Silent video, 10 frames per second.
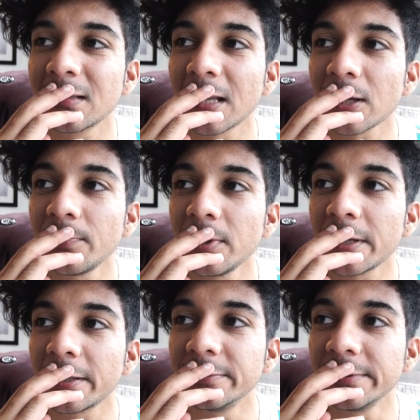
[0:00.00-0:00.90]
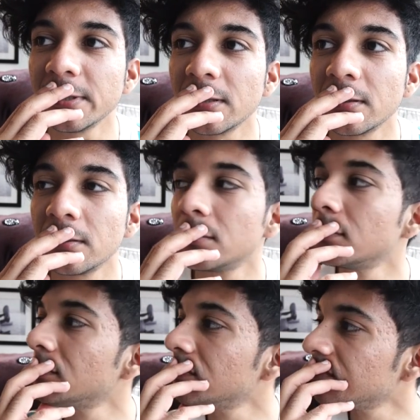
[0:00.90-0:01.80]
That could be an idea.
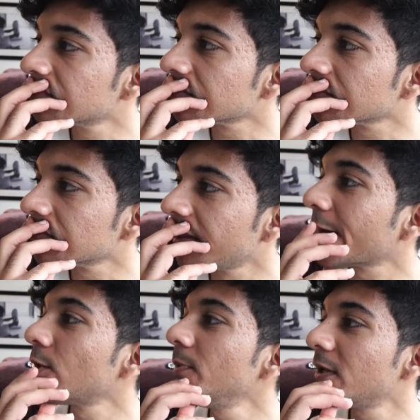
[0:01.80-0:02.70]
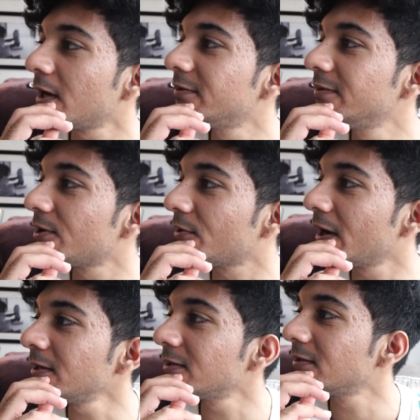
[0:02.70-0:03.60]
That could be an idea,
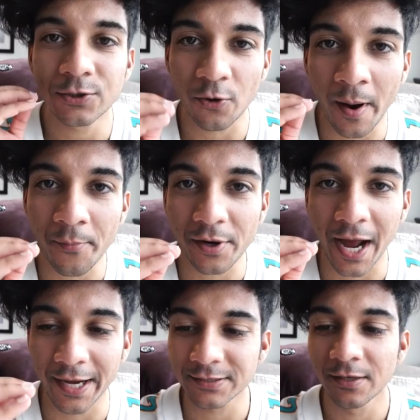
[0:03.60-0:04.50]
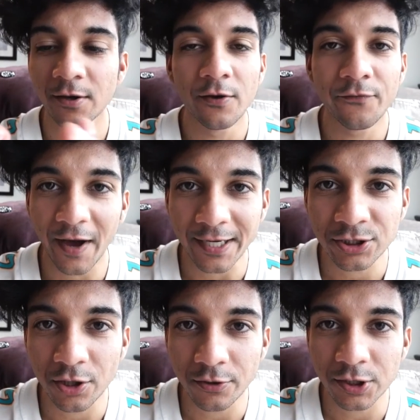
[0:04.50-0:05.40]
right? So remember guys,
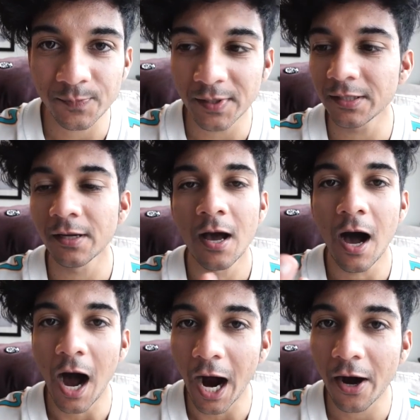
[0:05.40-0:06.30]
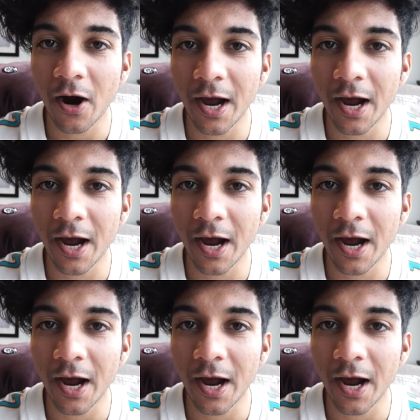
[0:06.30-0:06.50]
fast shutter speed, higher